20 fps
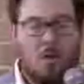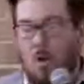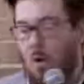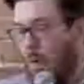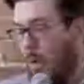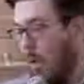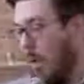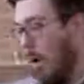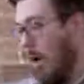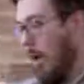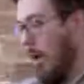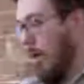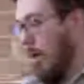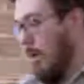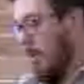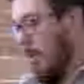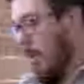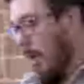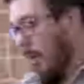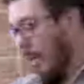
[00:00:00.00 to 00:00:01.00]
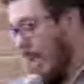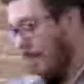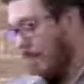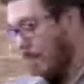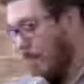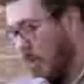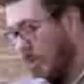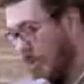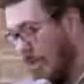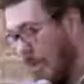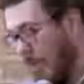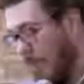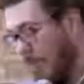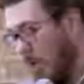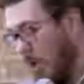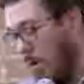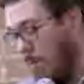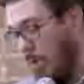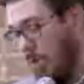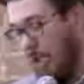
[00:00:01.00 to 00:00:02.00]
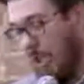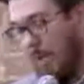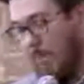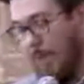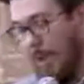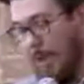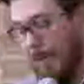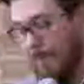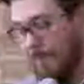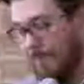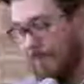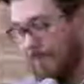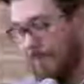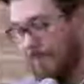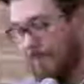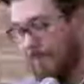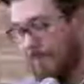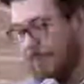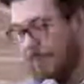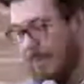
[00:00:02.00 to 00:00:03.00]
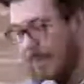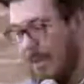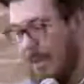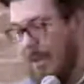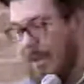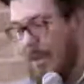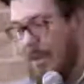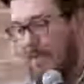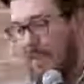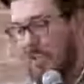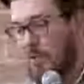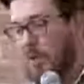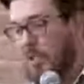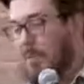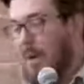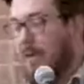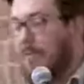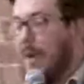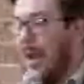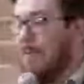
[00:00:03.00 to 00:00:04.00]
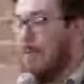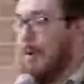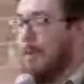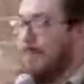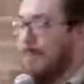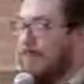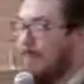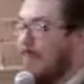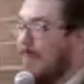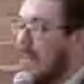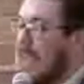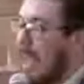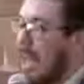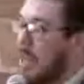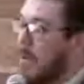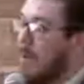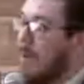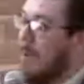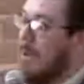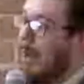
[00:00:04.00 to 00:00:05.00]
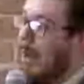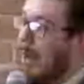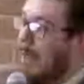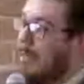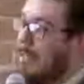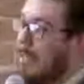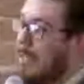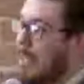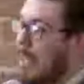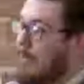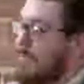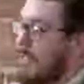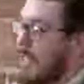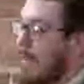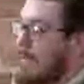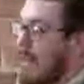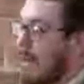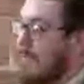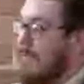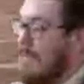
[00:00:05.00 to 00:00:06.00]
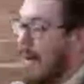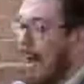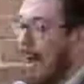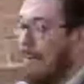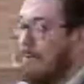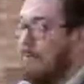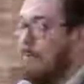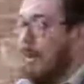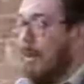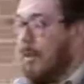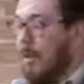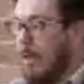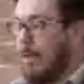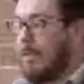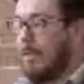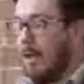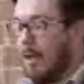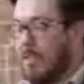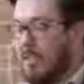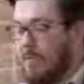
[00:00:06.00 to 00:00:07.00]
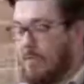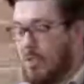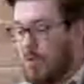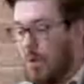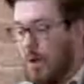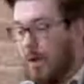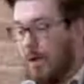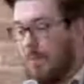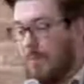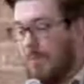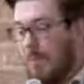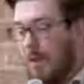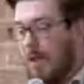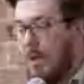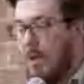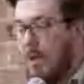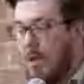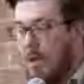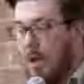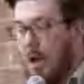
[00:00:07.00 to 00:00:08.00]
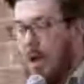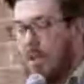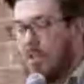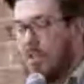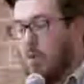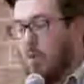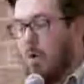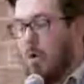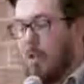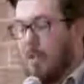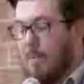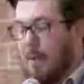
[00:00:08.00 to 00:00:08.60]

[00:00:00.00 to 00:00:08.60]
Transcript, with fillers: or 11% of global GDP. This one's my favorite. The annual loss of 75 billion tons of soil costs the world